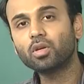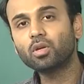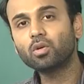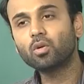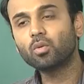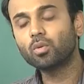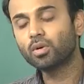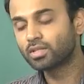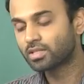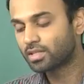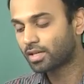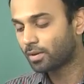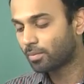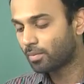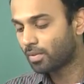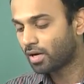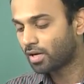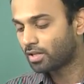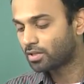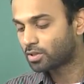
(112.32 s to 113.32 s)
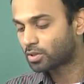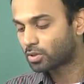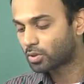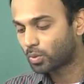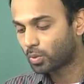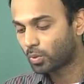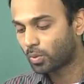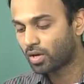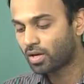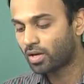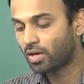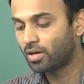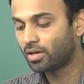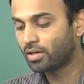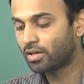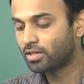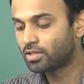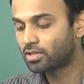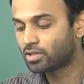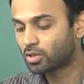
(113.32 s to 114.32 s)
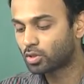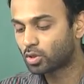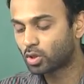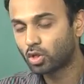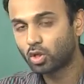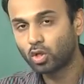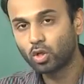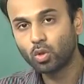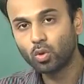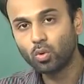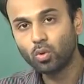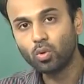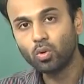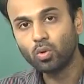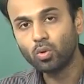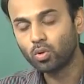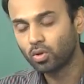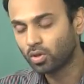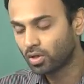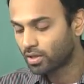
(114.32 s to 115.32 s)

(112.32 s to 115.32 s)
p over sigma n squared is q